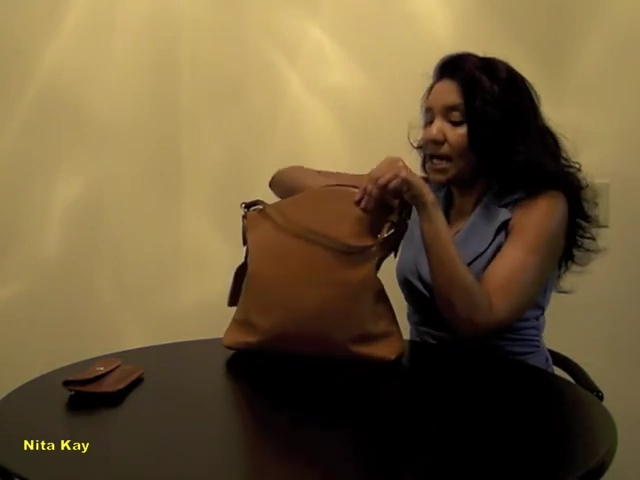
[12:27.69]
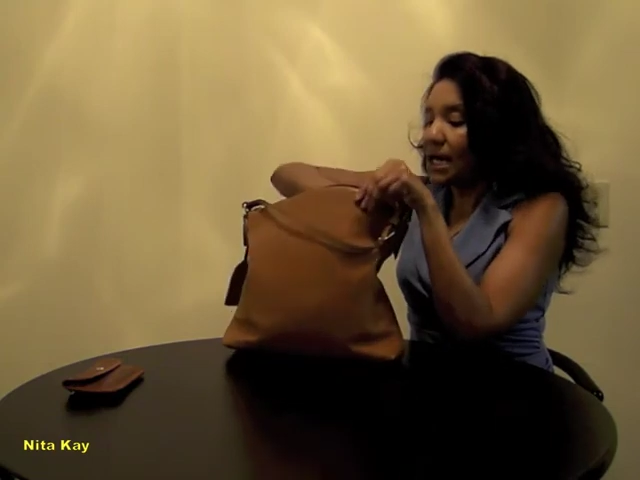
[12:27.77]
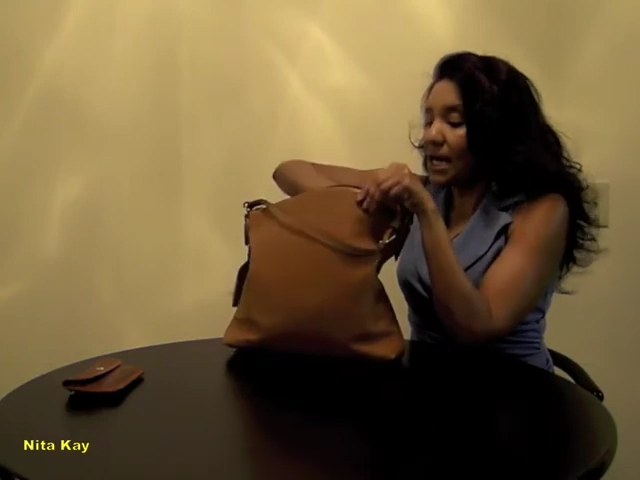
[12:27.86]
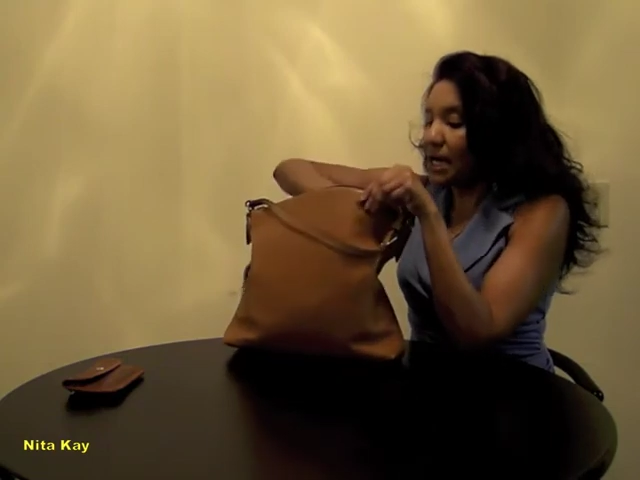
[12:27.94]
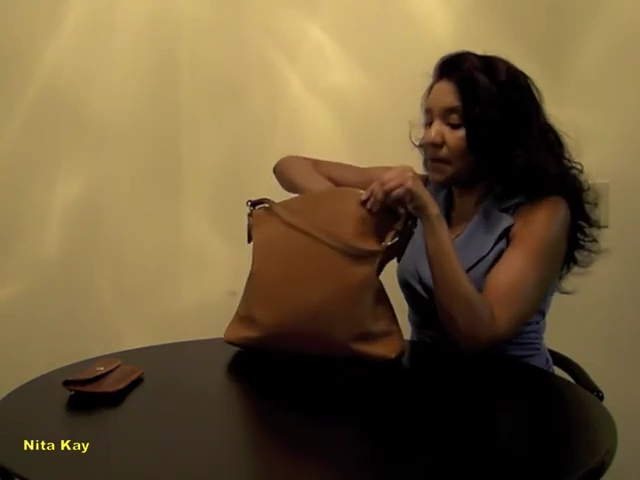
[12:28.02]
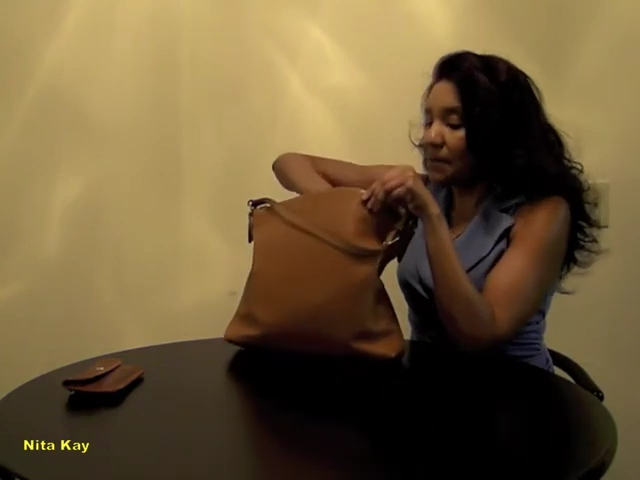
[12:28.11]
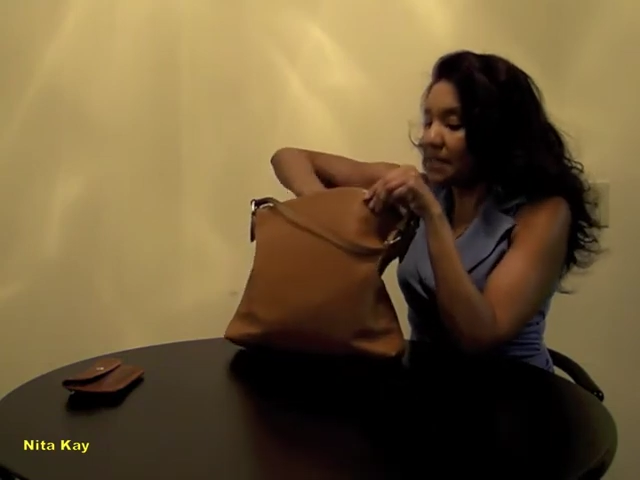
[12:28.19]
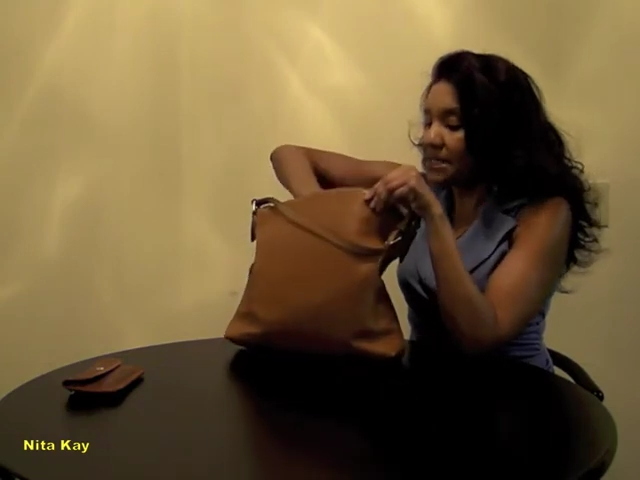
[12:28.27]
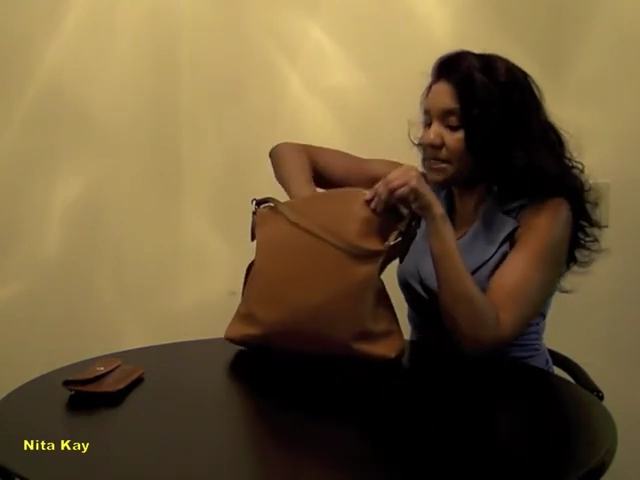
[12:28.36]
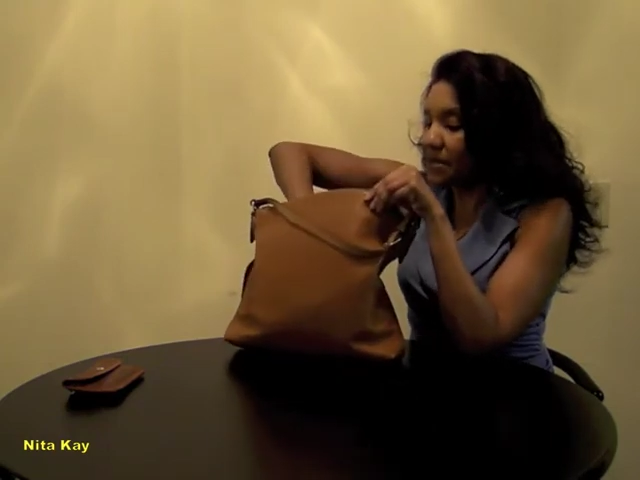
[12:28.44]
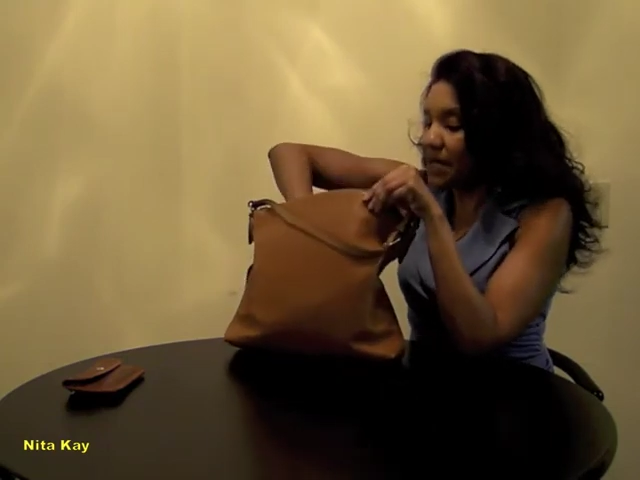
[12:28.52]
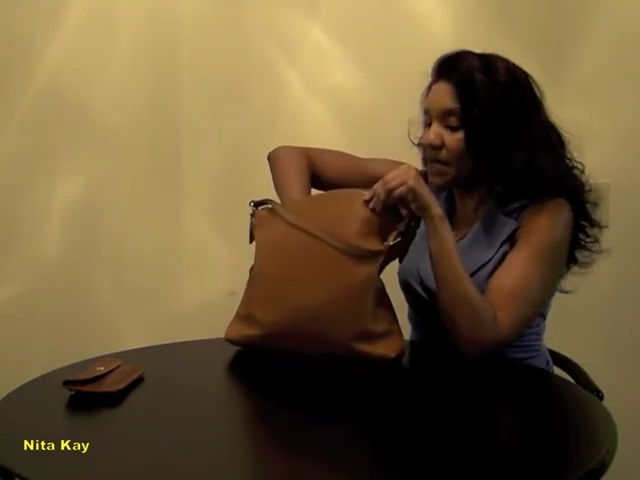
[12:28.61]

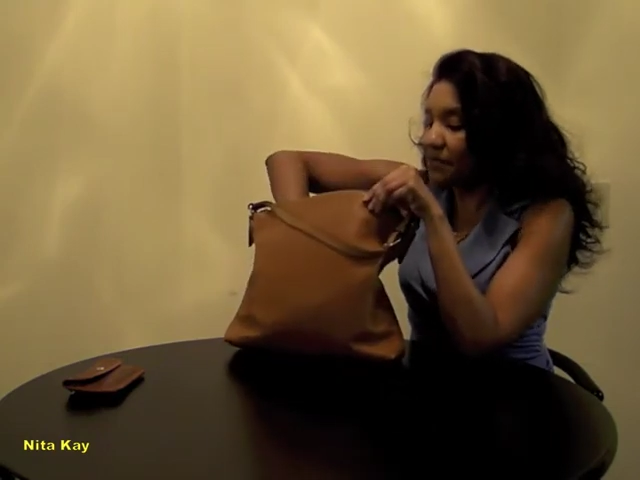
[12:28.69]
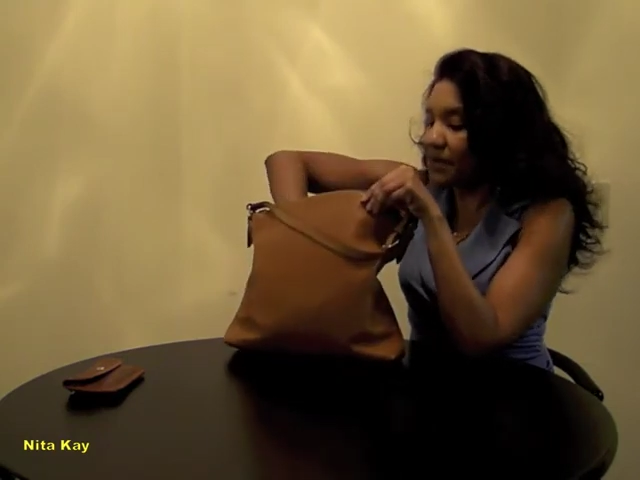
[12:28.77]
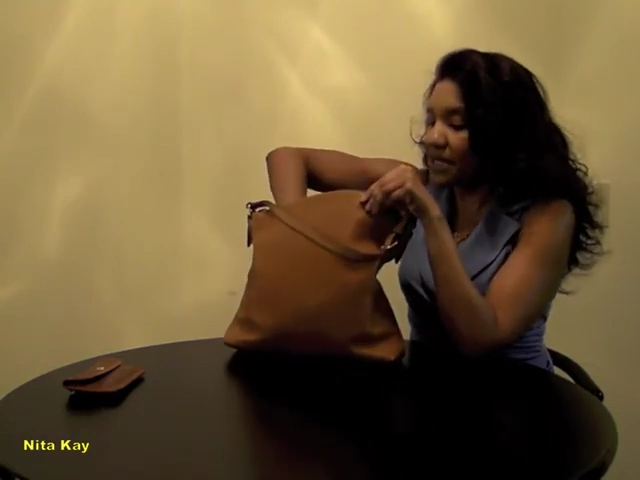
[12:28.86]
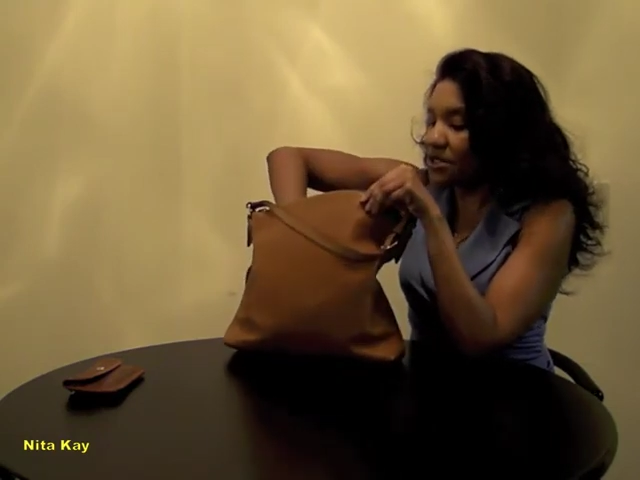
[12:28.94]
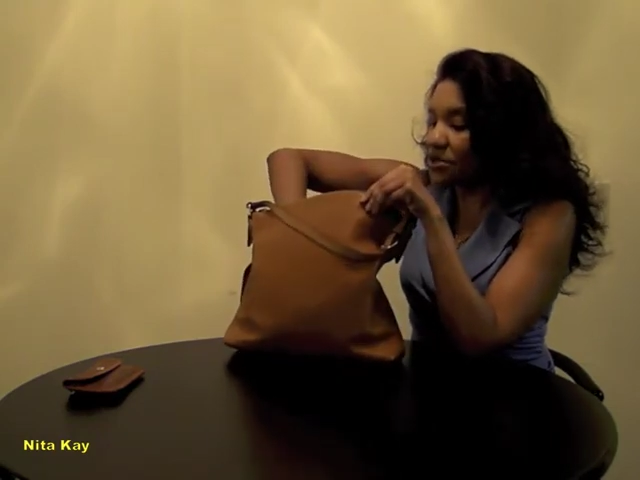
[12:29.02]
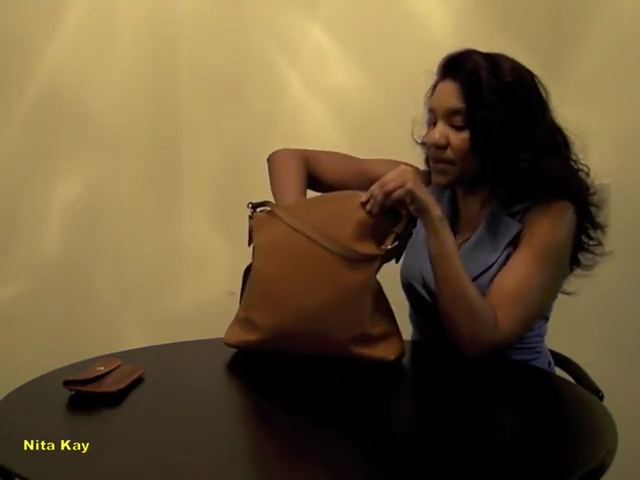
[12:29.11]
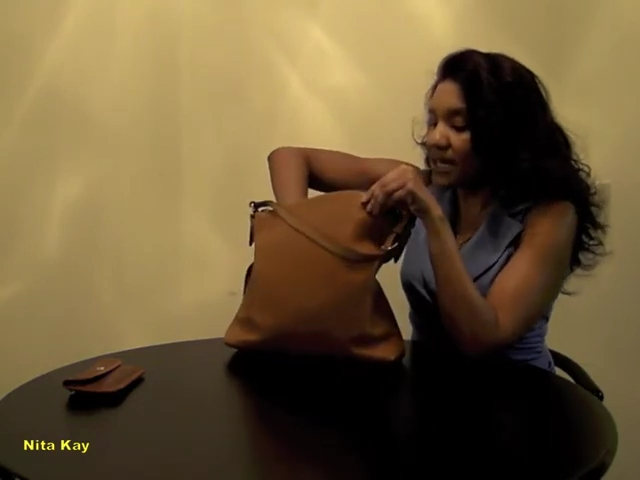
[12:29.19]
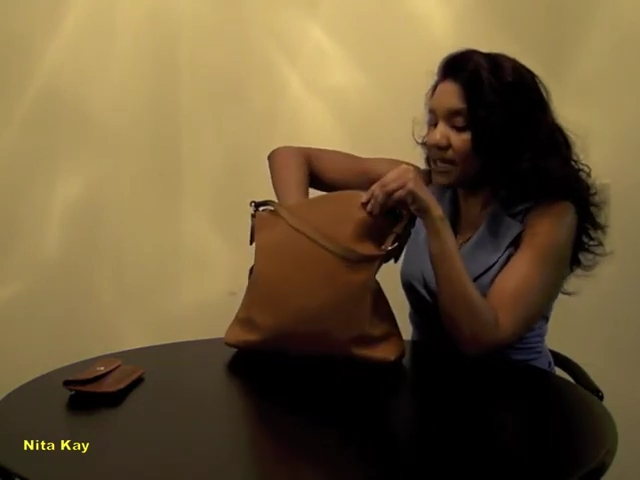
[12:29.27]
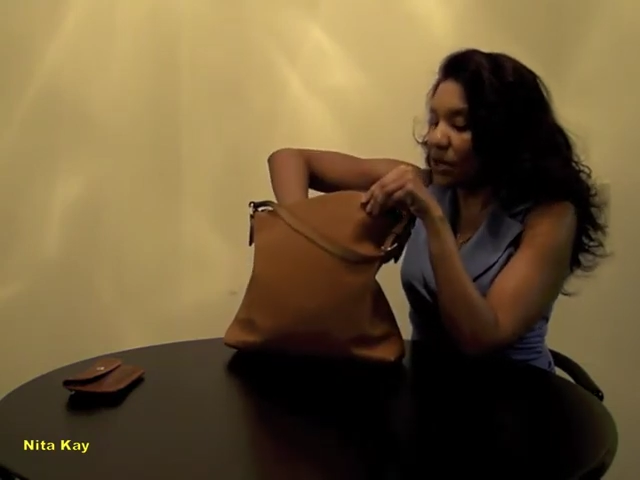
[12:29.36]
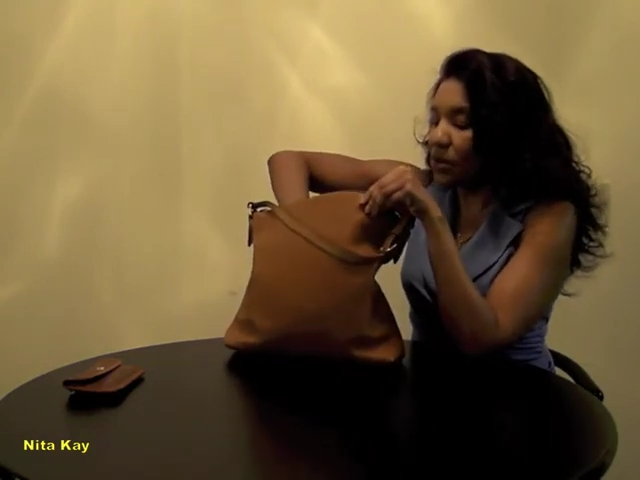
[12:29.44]
I tried it,